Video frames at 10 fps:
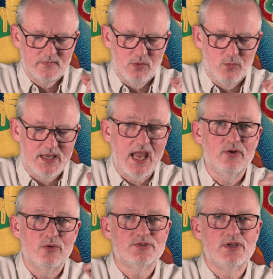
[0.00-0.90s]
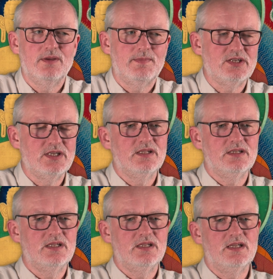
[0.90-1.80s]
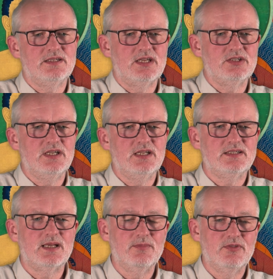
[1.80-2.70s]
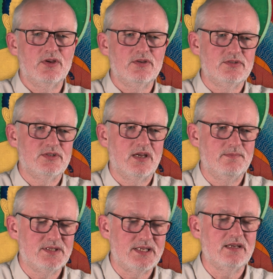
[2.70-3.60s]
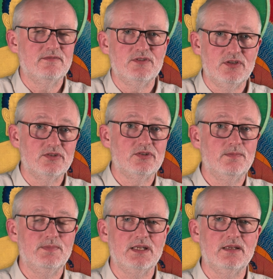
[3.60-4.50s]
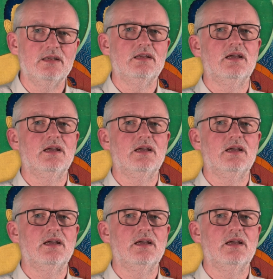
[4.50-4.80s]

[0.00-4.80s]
we can also imagine that essentially some of those mistaken views could be